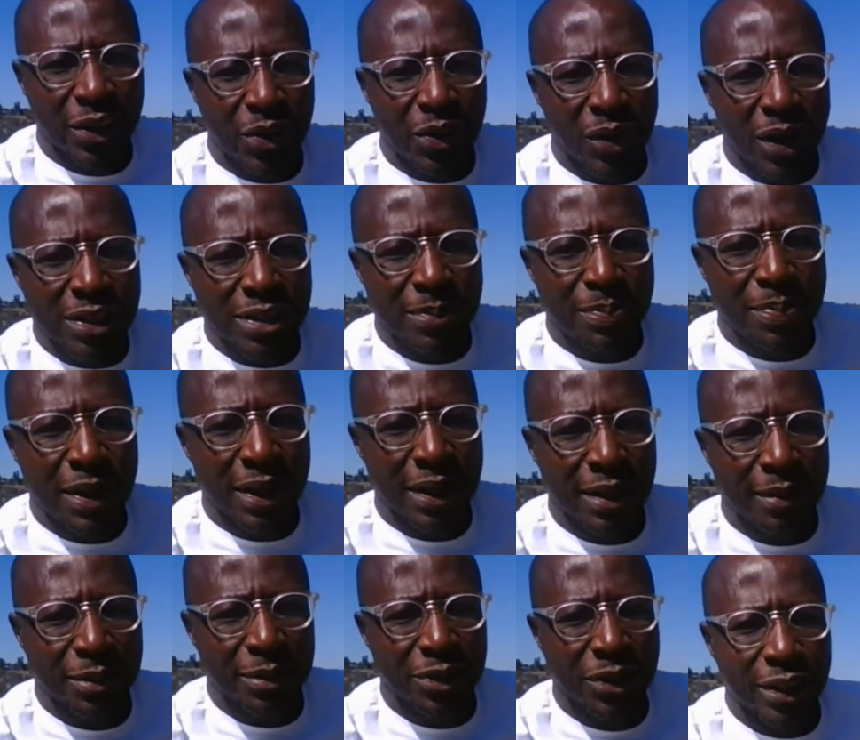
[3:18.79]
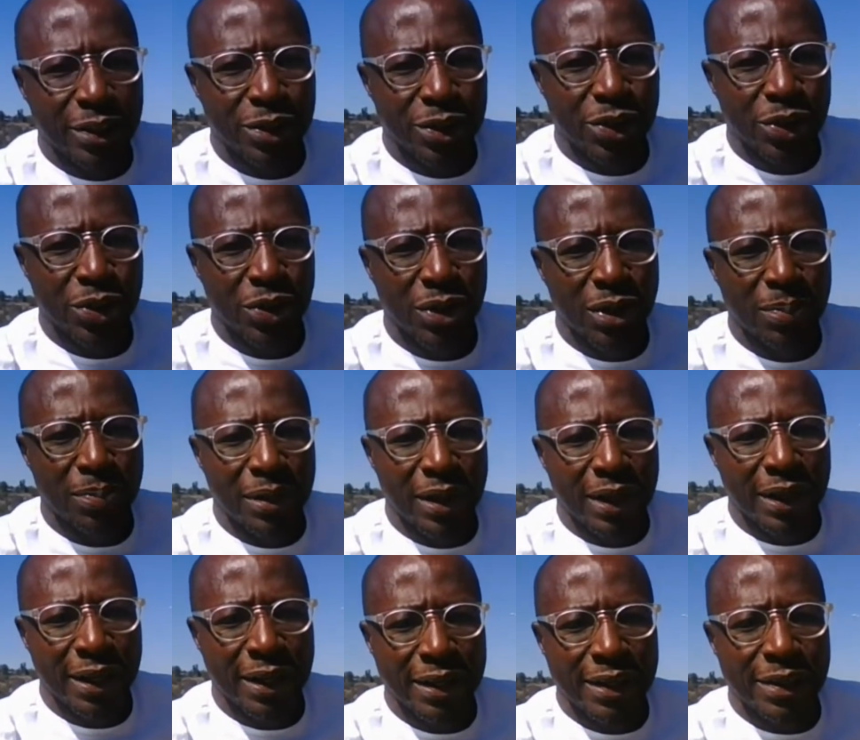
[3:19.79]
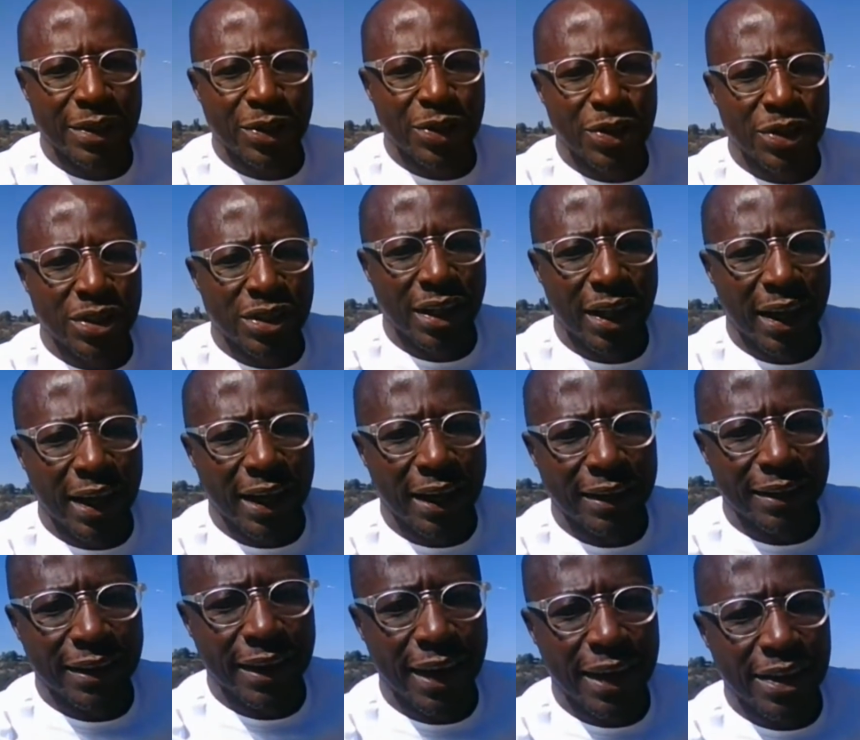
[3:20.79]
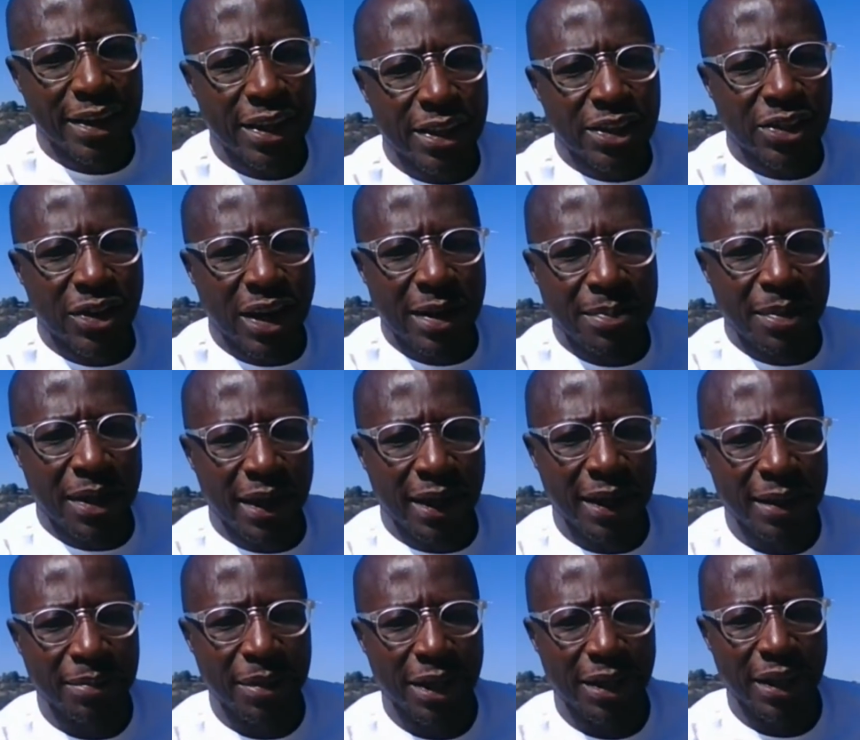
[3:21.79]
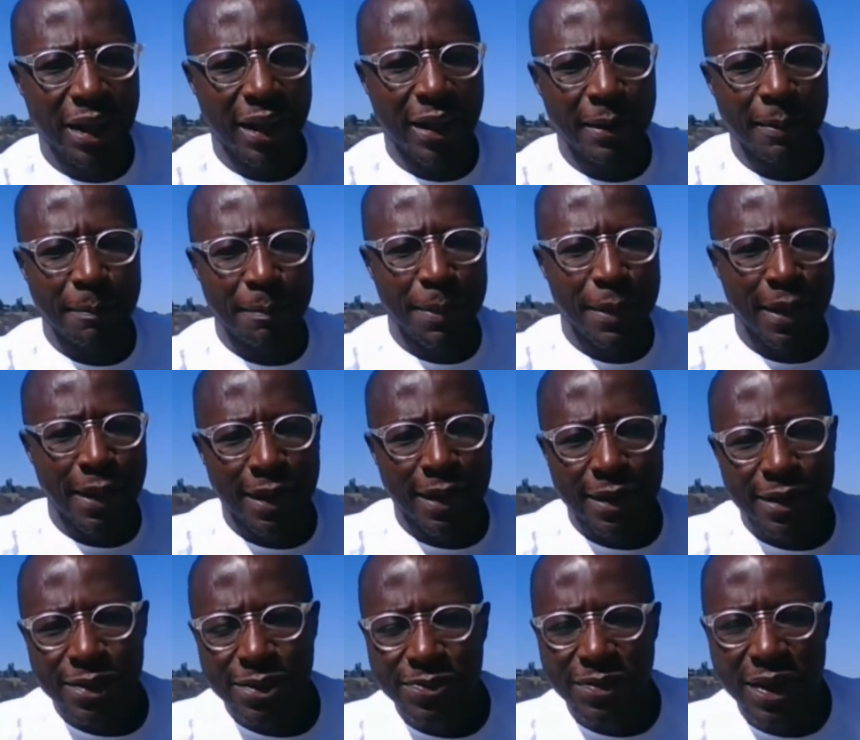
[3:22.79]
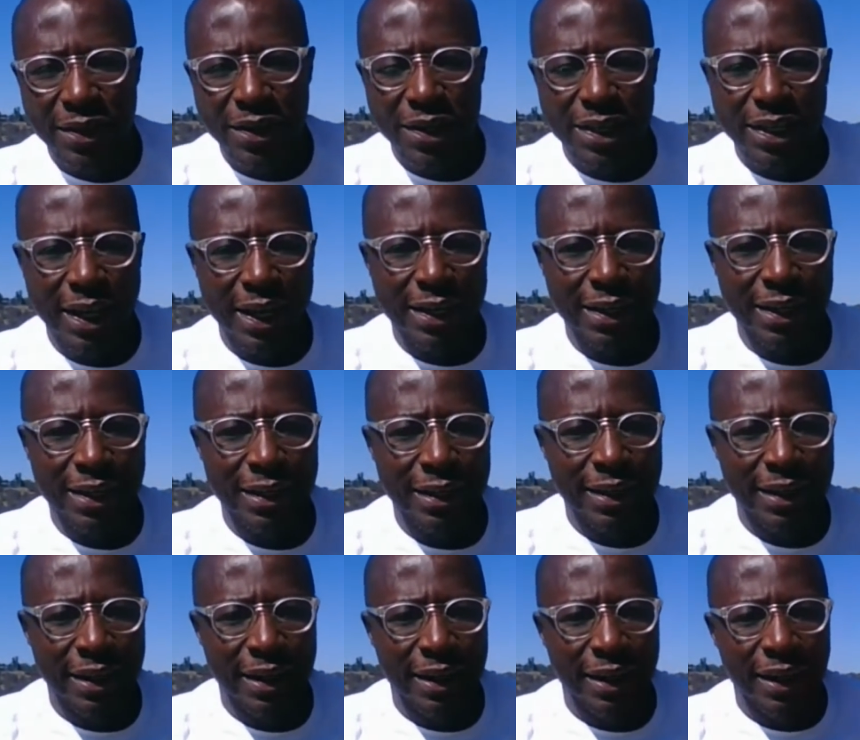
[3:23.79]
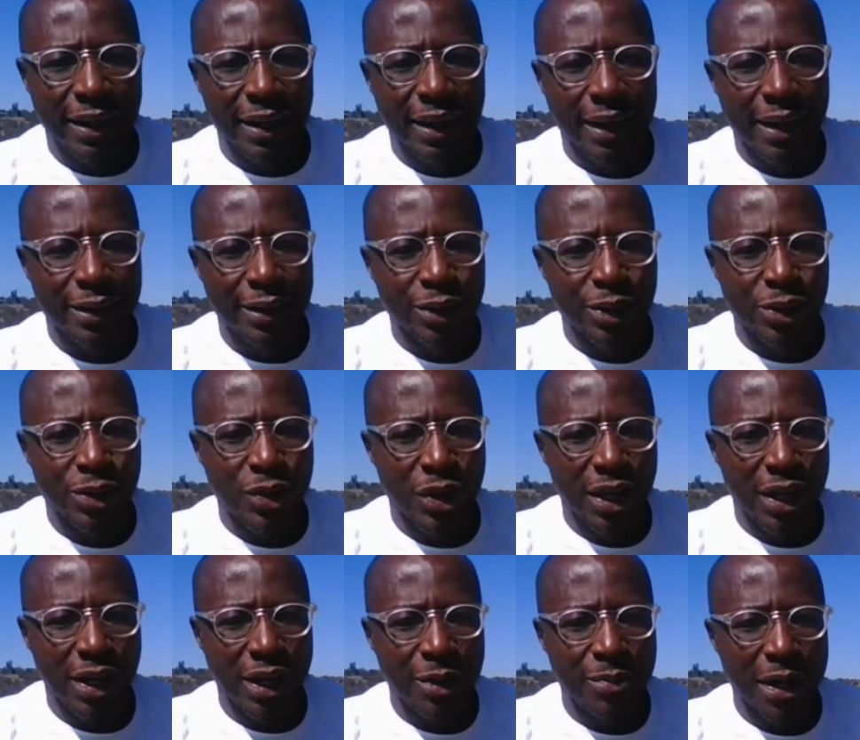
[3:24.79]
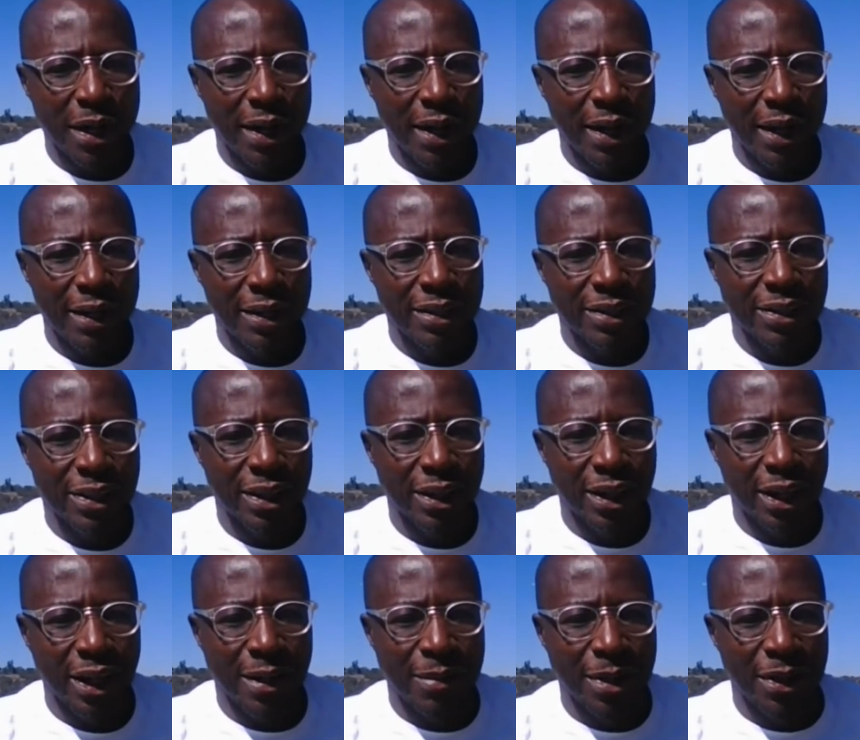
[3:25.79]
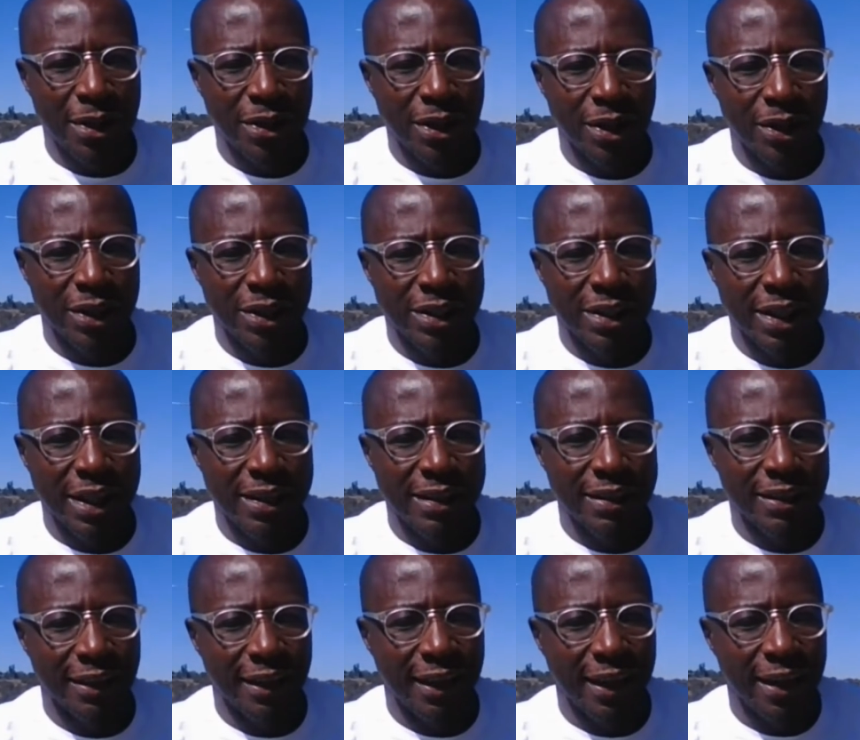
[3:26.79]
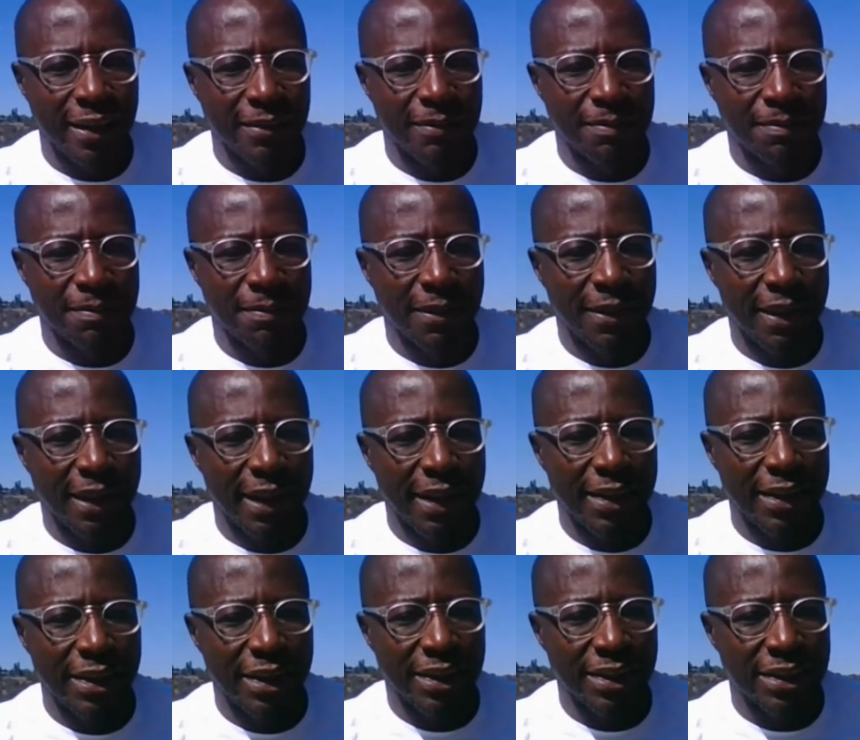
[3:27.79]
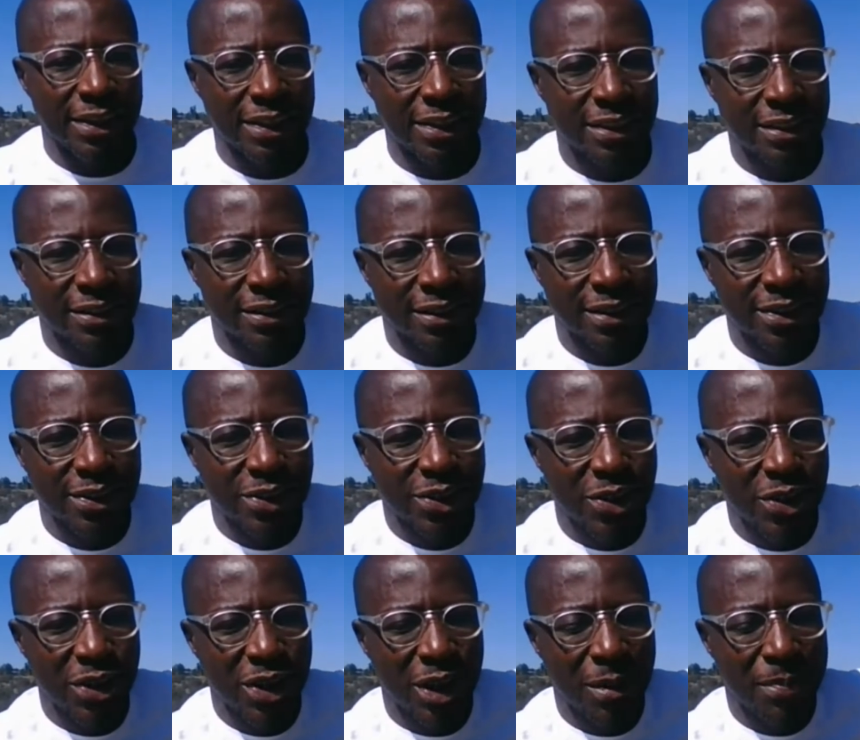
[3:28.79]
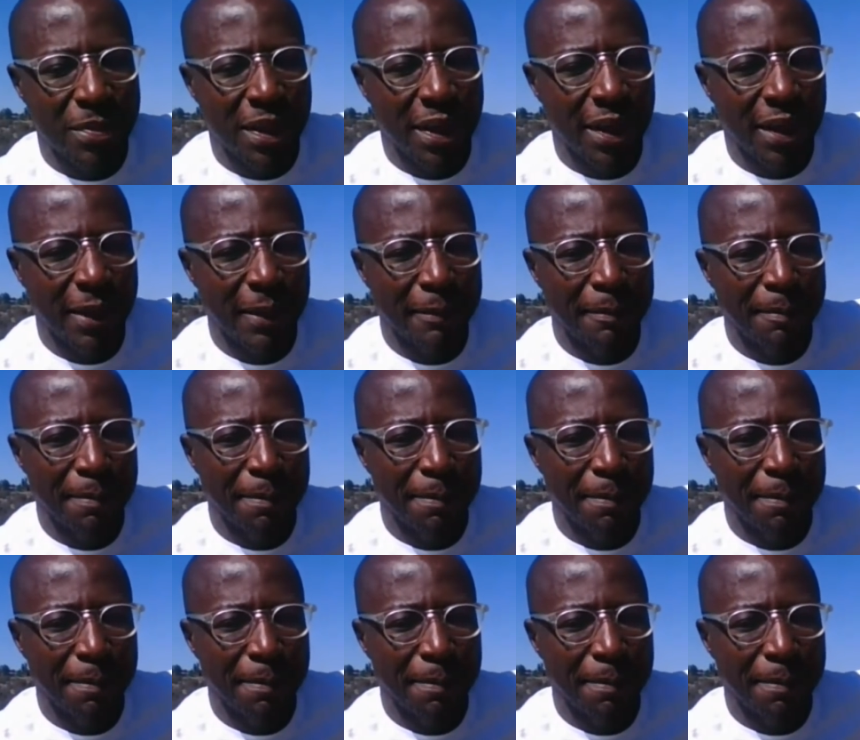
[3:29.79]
Where's the plane? I'm trying to show you the plane. I need you to see. Yeah, there it is, right behind me there. It's very tiny. Just look around my head. He's gonna come out the other side. Yeah, there it is. He's going up there.